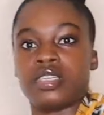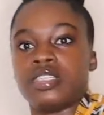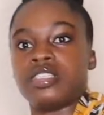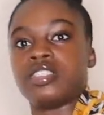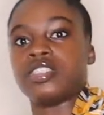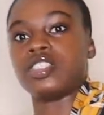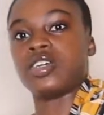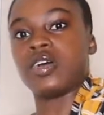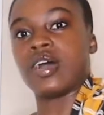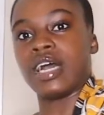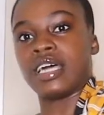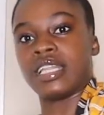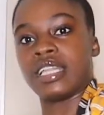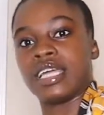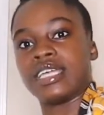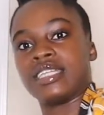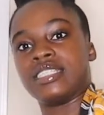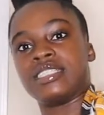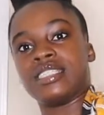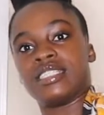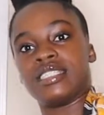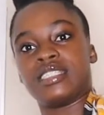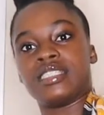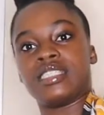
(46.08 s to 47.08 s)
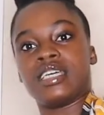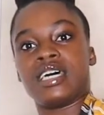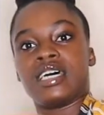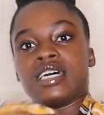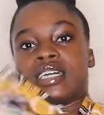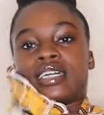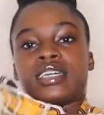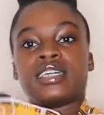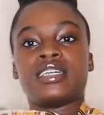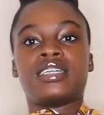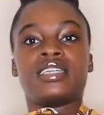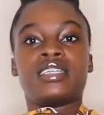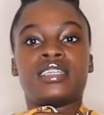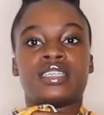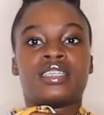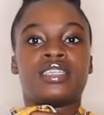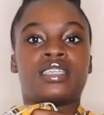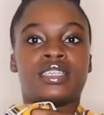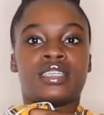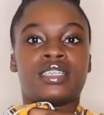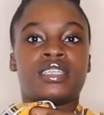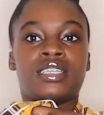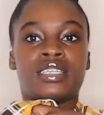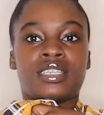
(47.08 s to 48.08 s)
And so I like to tuck
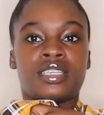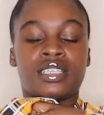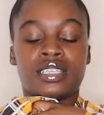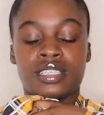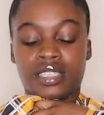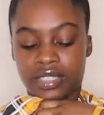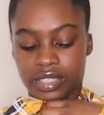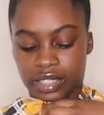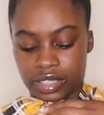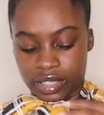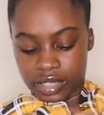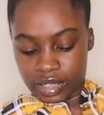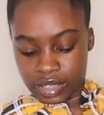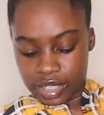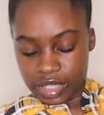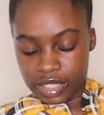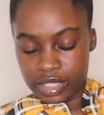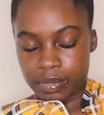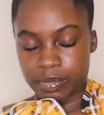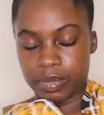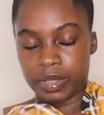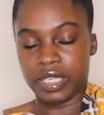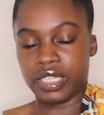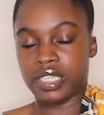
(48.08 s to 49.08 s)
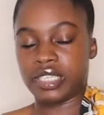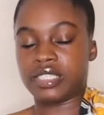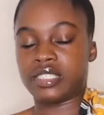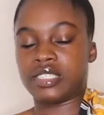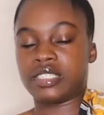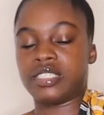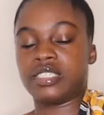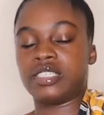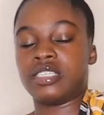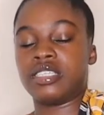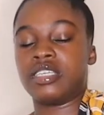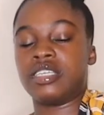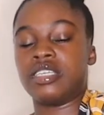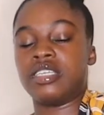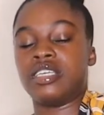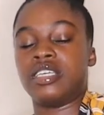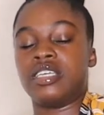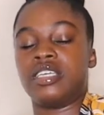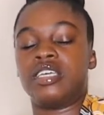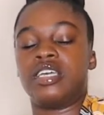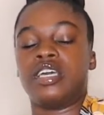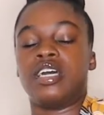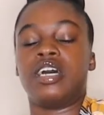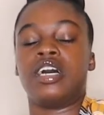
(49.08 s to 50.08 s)
this piece
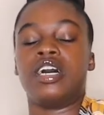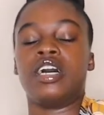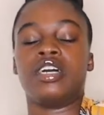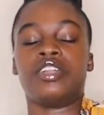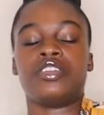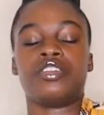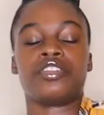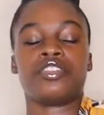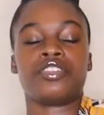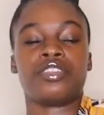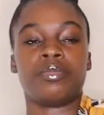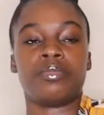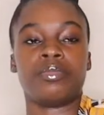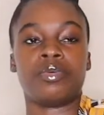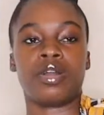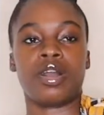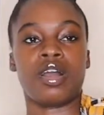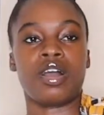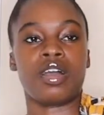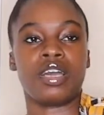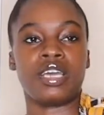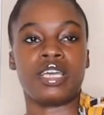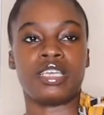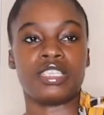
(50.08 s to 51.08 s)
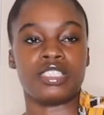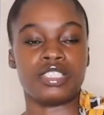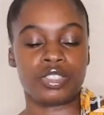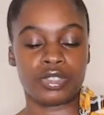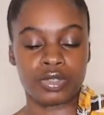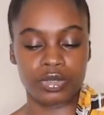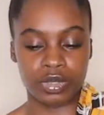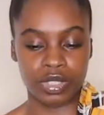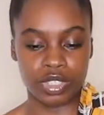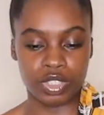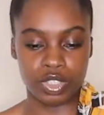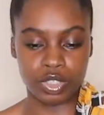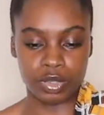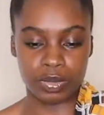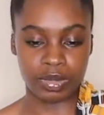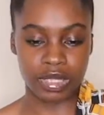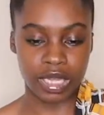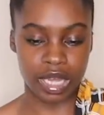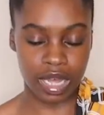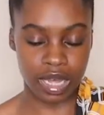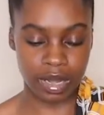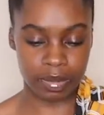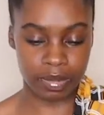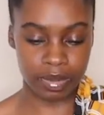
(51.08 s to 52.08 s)
under the bra into the tube
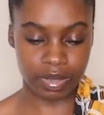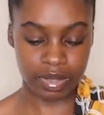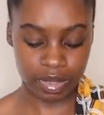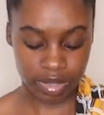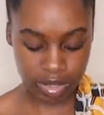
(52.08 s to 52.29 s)
top.